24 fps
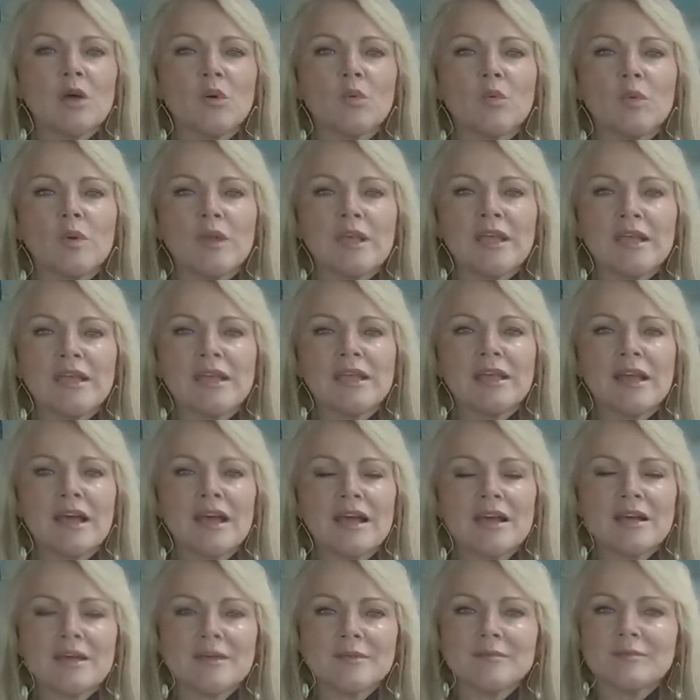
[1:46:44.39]
We
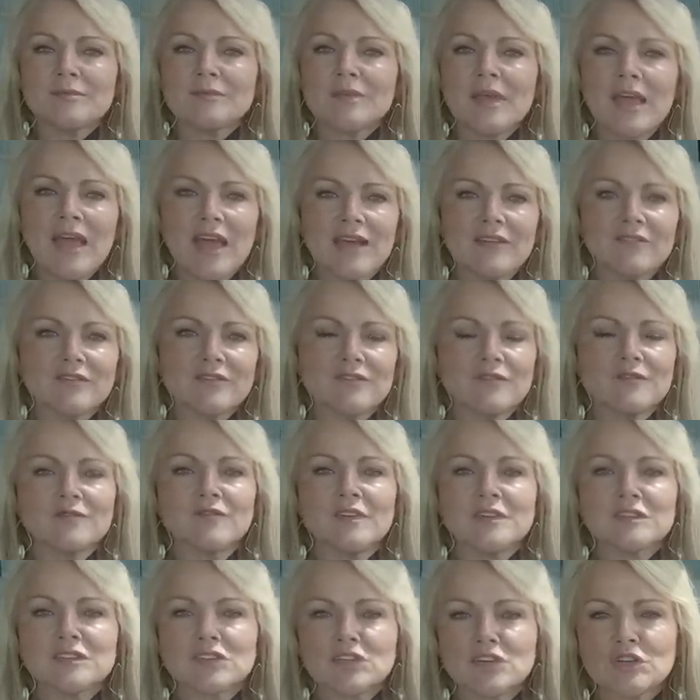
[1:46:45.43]
um, have
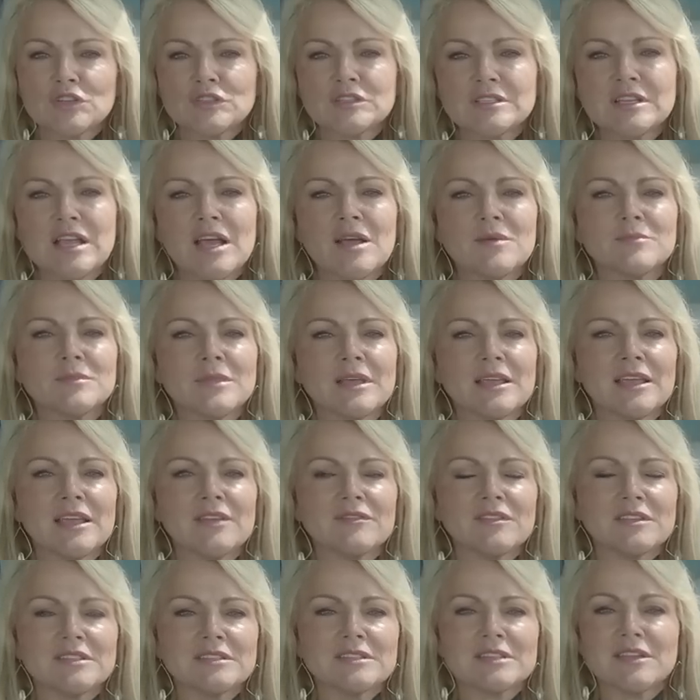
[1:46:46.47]
visitors come that give
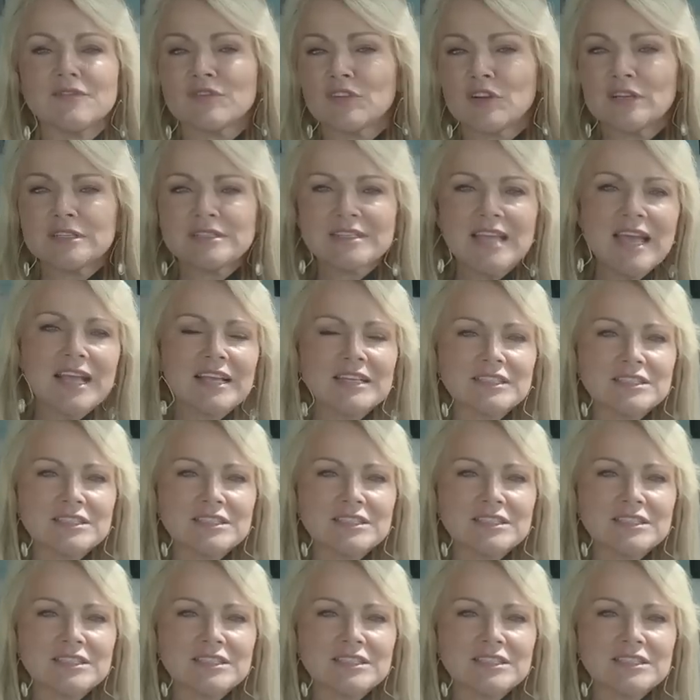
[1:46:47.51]
us different tech